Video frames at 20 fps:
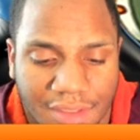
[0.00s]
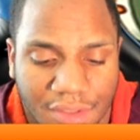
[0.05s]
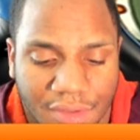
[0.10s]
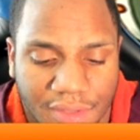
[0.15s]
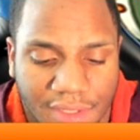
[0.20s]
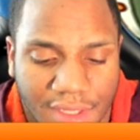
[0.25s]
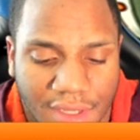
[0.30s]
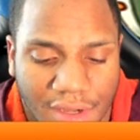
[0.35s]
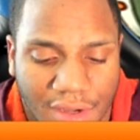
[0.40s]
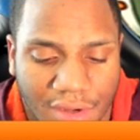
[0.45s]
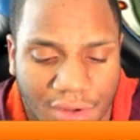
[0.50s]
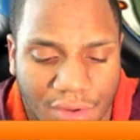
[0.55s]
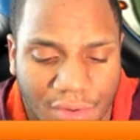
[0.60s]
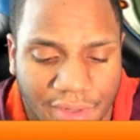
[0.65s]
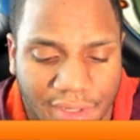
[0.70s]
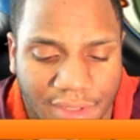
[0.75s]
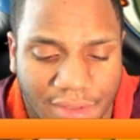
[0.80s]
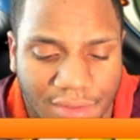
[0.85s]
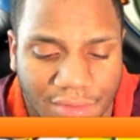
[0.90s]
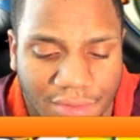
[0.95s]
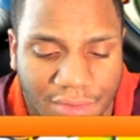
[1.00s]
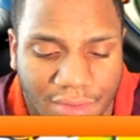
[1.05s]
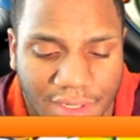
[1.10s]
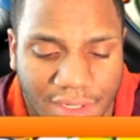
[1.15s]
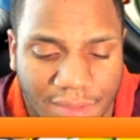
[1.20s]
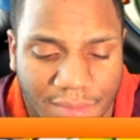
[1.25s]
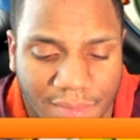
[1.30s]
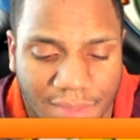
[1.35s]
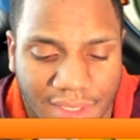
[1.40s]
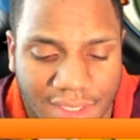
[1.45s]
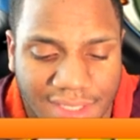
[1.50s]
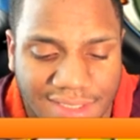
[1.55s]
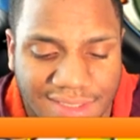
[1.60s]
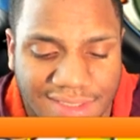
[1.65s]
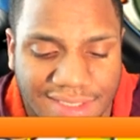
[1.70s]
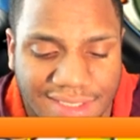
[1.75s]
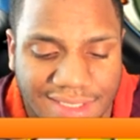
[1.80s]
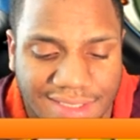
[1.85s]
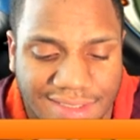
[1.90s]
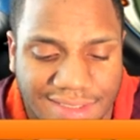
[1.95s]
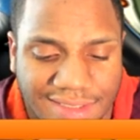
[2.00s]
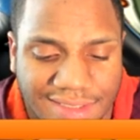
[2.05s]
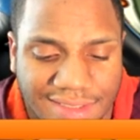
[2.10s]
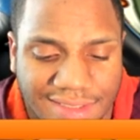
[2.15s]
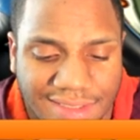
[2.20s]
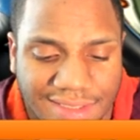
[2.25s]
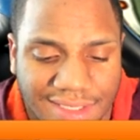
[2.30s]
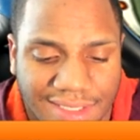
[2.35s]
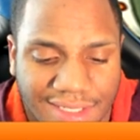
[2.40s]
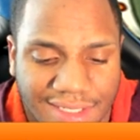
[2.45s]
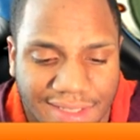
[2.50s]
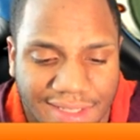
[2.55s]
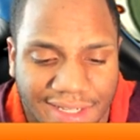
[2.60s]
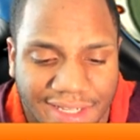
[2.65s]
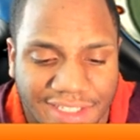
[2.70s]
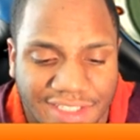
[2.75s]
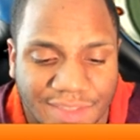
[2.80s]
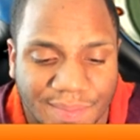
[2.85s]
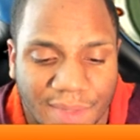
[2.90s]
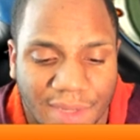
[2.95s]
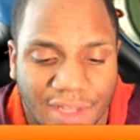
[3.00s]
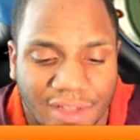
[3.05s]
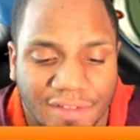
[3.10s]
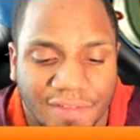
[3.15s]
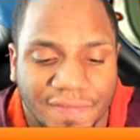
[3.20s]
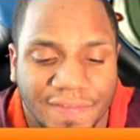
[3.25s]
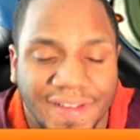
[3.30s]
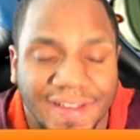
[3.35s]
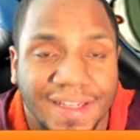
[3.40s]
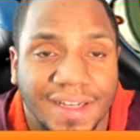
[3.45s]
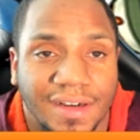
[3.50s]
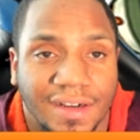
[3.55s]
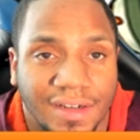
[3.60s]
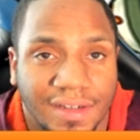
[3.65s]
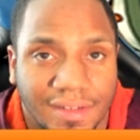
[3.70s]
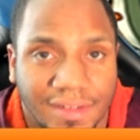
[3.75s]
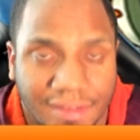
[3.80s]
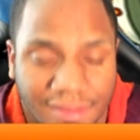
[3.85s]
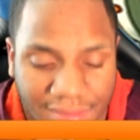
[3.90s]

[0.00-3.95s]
Yo, they all going in on Cream, man. They sense, they can smell a fear,